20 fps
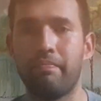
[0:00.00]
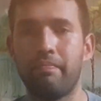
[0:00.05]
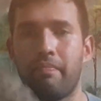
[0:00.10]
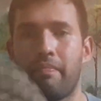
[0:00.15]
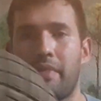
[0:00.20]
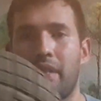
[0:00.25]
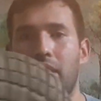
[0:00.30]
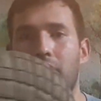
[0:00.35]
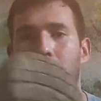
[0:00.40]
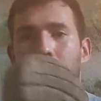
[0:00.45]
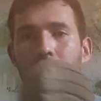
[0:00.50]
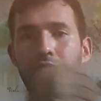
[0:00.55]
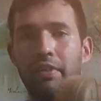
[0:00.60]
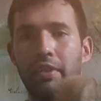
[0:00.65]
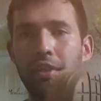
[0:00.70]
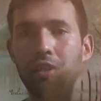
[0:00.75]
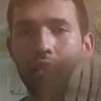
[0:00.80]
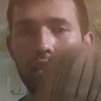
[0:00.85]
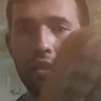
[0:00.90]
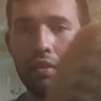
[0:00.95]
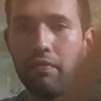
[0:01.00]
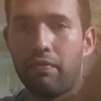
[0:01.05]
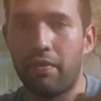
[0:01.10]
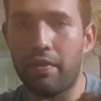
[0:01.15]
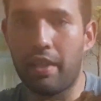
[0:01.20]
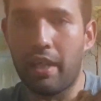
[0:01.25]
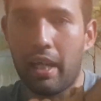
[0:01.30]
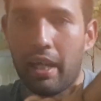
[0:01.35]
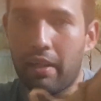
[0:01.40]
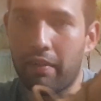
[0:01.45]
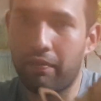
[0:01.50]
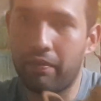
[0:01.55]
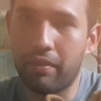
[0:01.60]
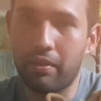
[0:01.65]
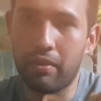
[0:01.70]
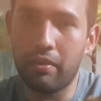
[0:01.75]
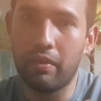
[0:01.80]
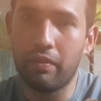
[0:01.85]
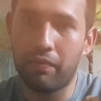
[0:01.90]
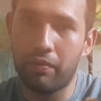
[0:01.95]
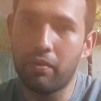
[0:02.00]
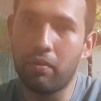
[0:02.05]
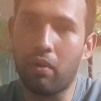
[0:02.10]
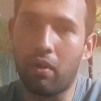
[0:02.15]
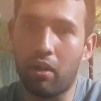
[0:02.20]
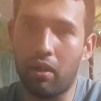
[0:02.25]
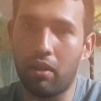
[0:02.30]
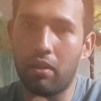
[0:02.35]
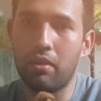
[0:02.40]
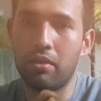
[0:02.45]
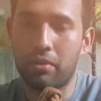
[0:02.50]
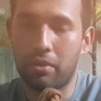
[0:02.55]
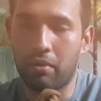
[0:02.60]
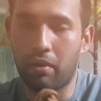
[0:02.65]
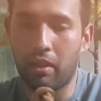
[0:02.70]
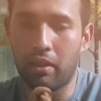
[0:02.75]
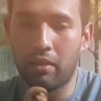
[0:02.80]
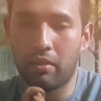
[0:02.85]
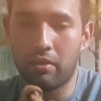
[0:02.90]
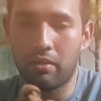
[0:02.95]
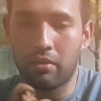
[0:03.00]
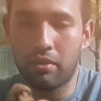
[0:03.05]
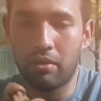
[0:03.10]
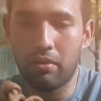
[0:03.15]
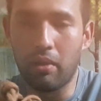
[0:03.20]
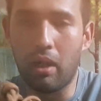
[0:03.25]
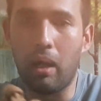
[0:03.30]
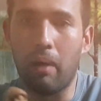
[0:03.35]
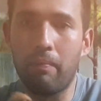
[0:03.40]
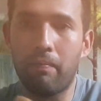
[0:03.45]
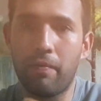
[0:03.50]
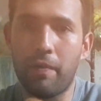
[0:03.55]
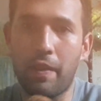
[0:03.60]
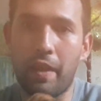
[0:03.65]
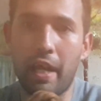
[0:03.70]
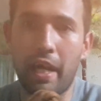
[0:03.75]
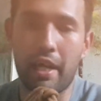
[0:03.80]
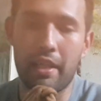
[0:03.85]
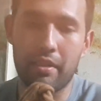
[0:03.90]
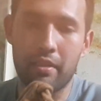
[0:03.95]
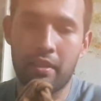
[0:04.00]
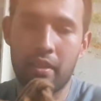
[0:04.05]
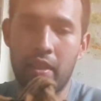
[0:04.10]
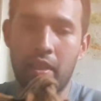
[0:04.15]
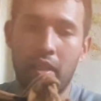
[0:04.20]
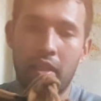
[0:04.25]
these are very good for that if you are trying to opt for that.